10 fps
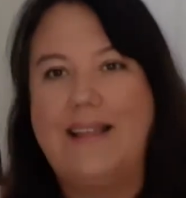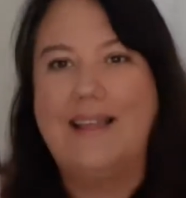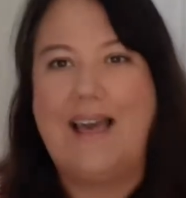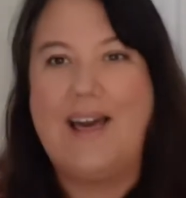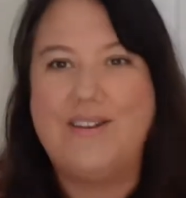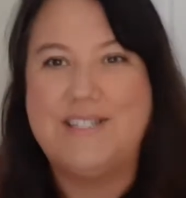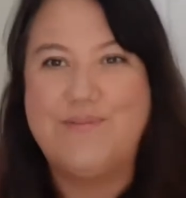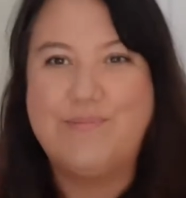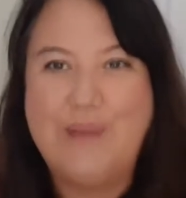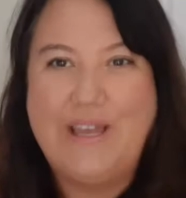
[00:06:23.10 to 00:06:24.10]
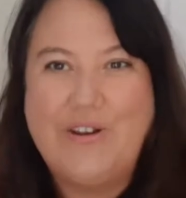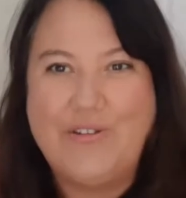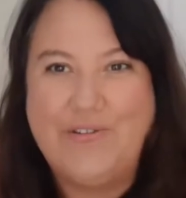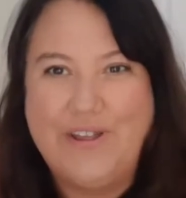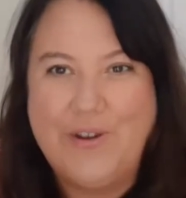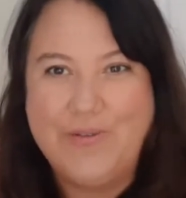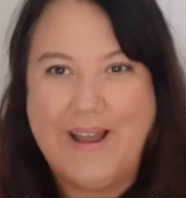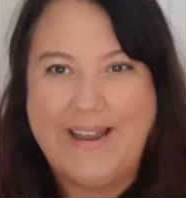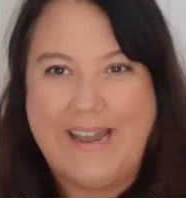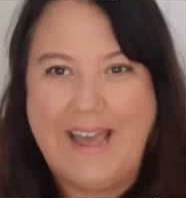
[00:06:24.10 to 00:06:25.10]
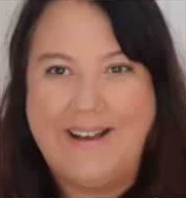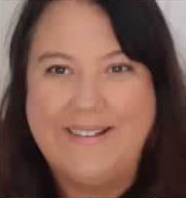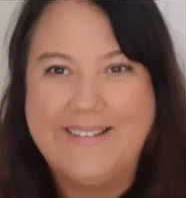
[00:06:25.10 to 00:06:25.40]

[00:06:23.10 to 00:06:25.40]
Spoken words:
How does Peter feel right now?